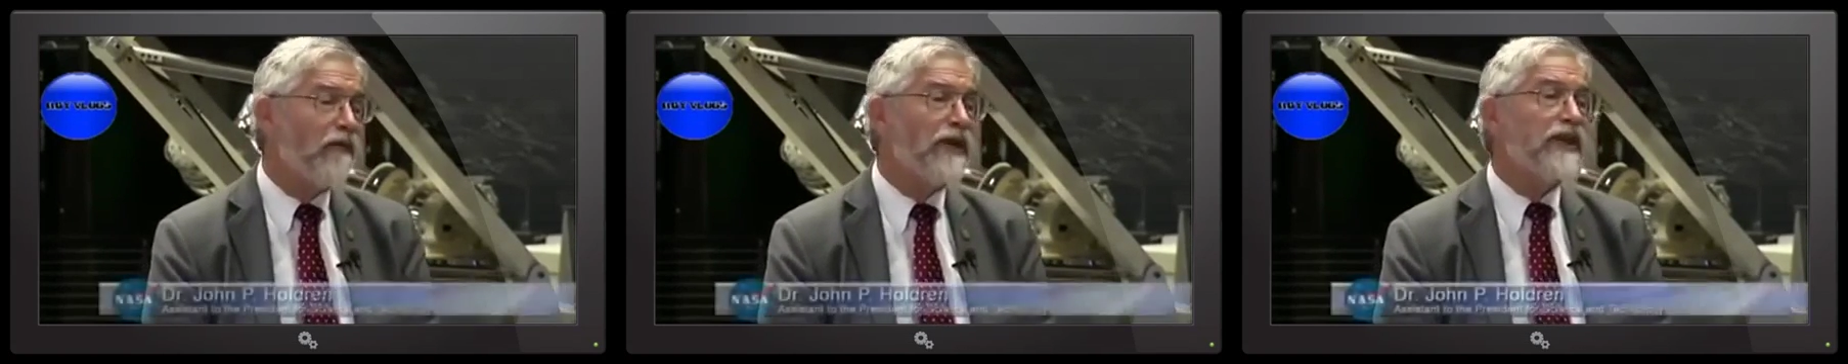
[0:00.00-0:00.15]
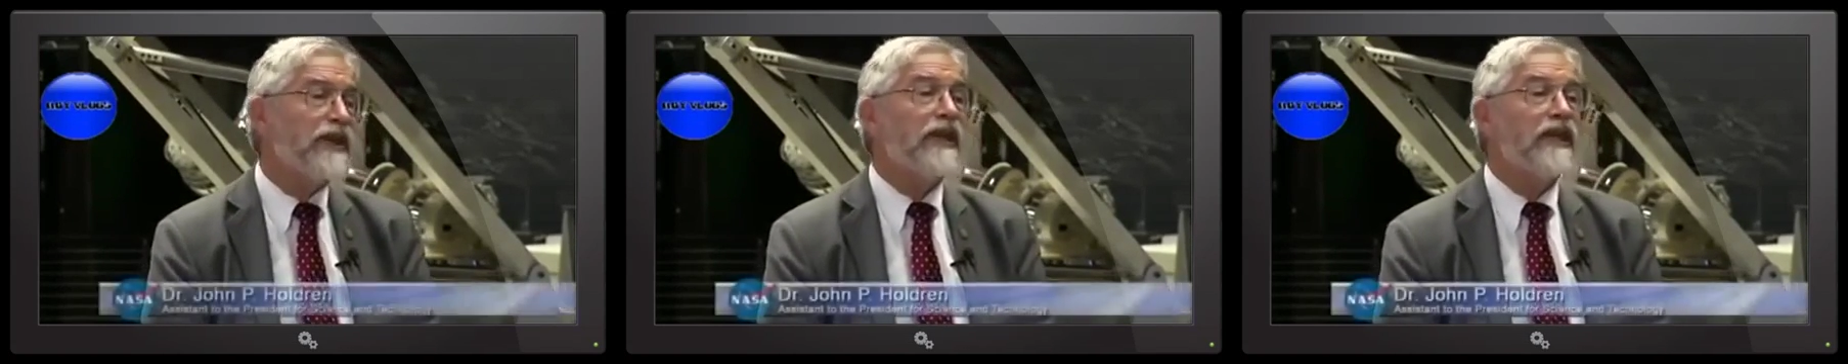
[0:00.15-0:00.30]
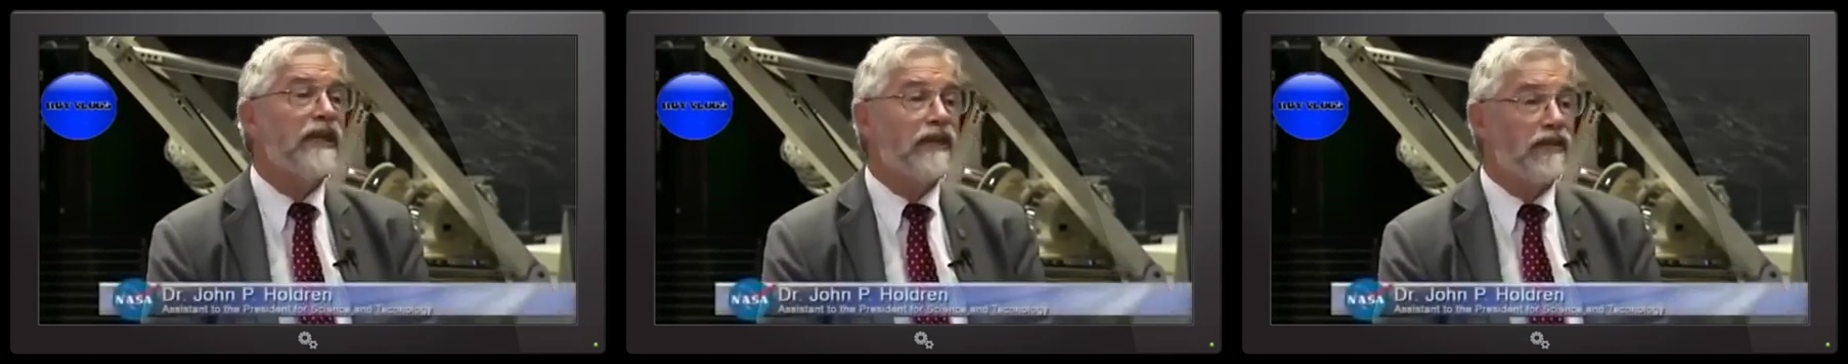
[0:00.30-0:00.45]

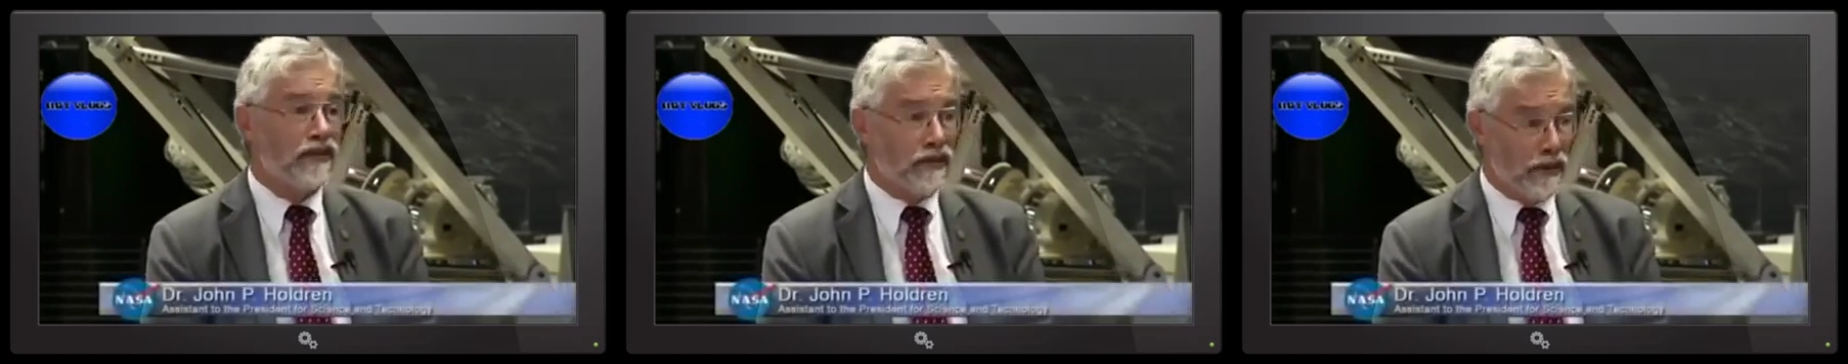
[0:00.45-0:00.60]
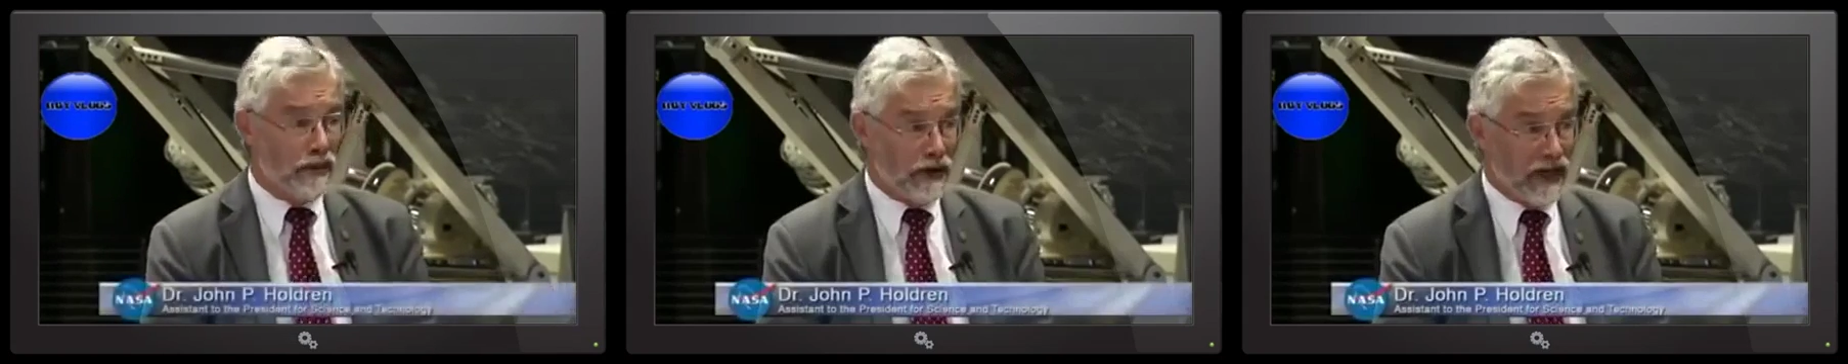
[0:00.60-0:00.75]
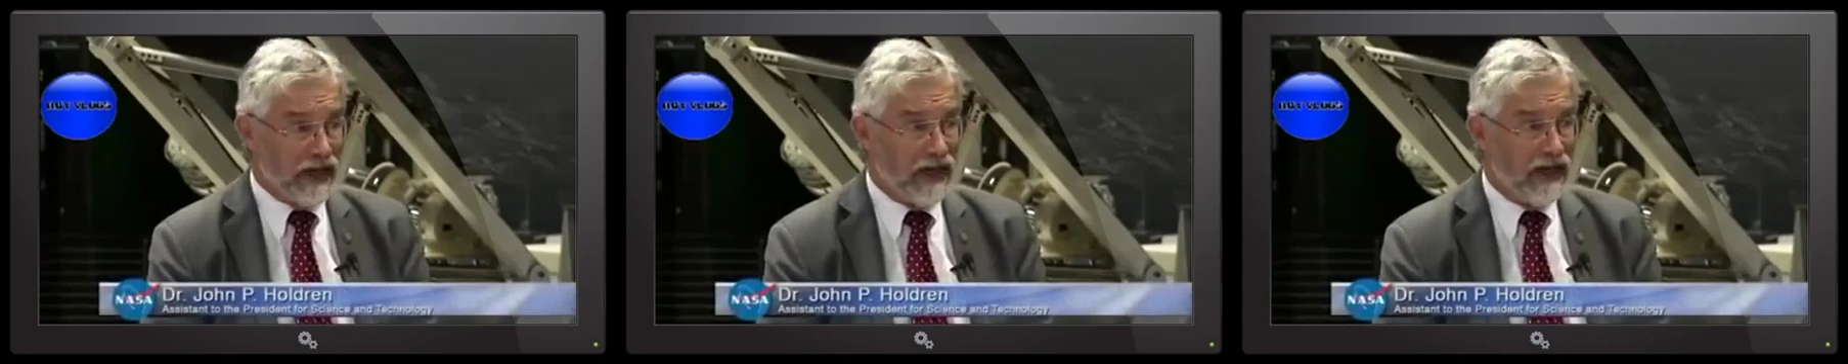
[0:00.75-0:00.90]
working with
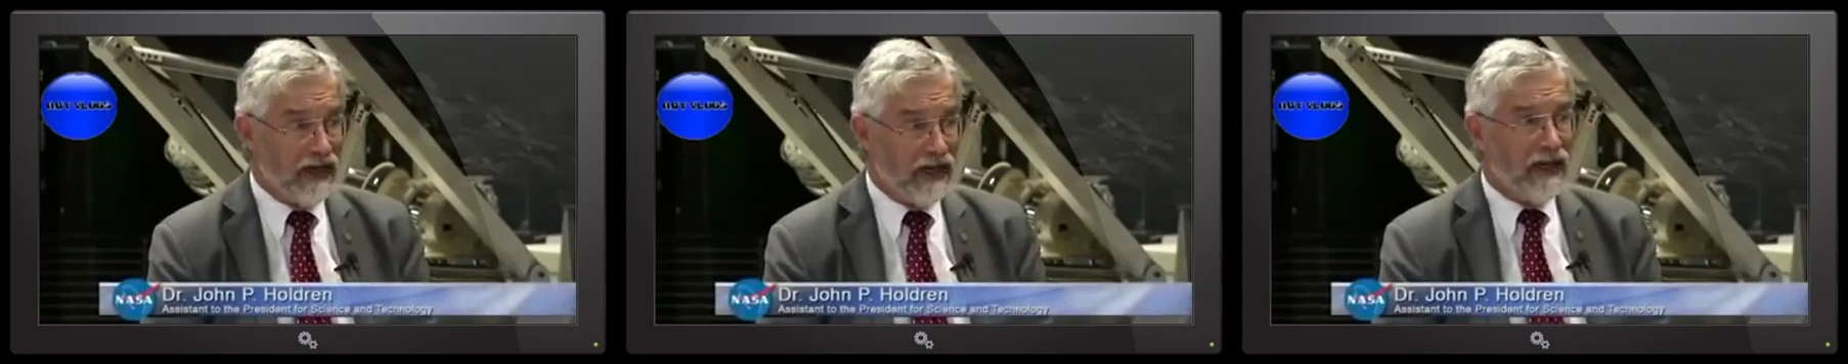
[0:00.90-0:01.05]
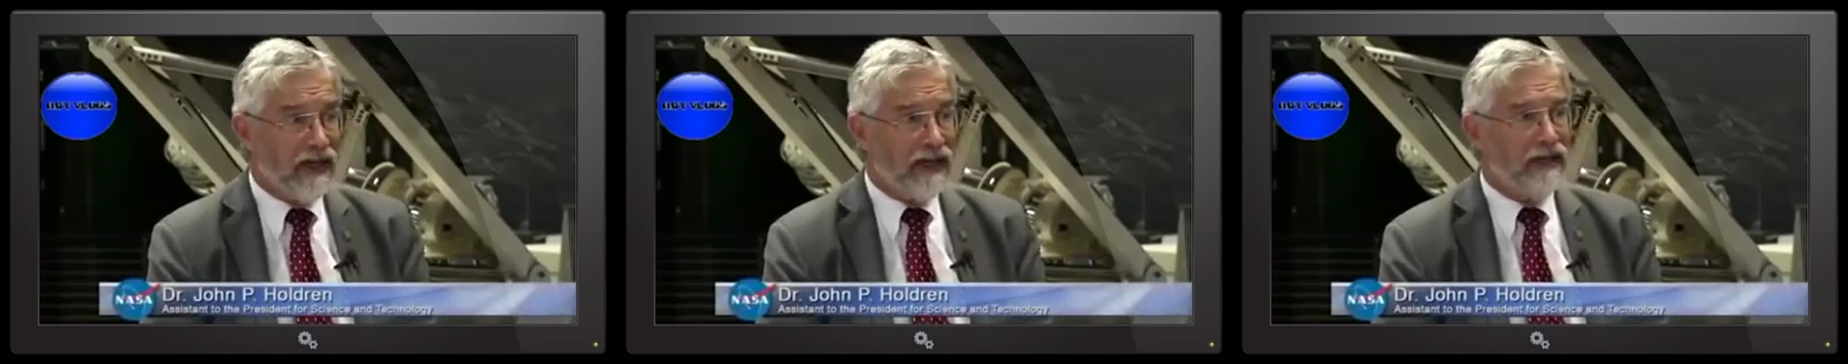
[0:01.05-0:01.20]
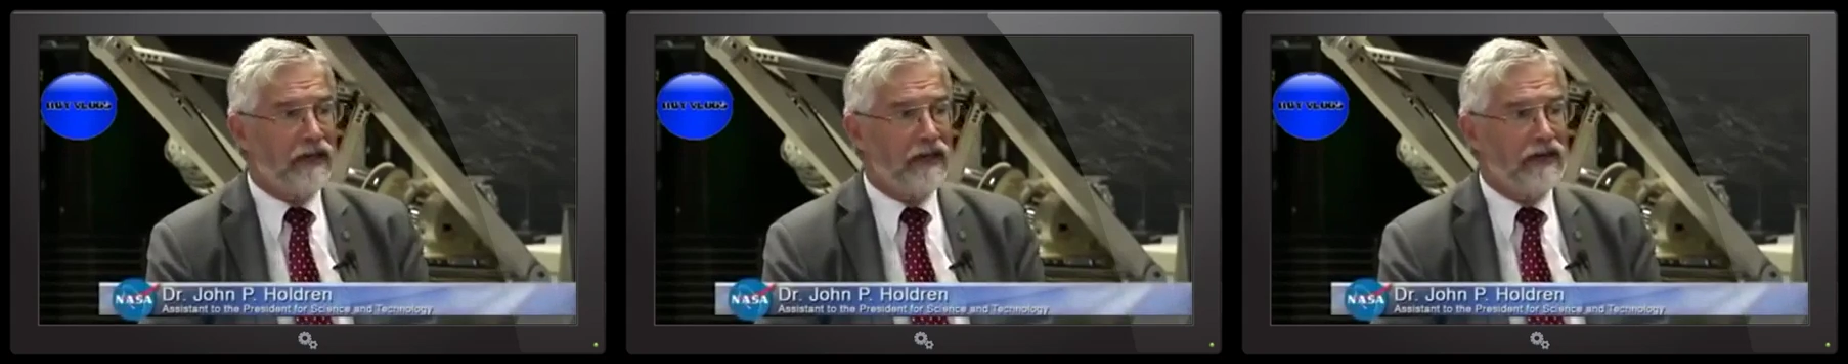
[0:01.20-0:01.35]

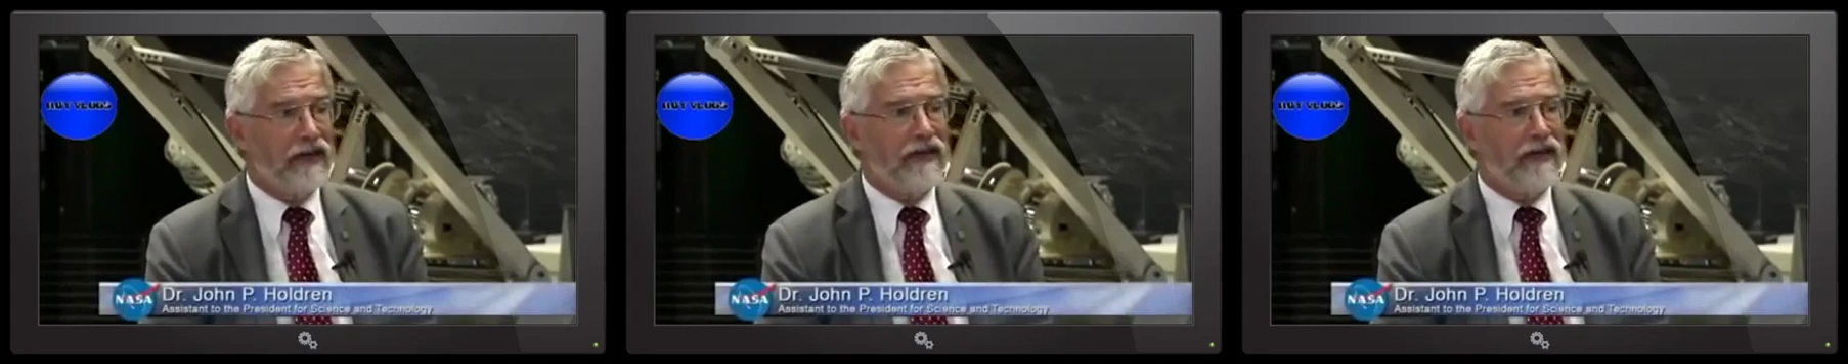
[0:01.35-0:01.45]
industry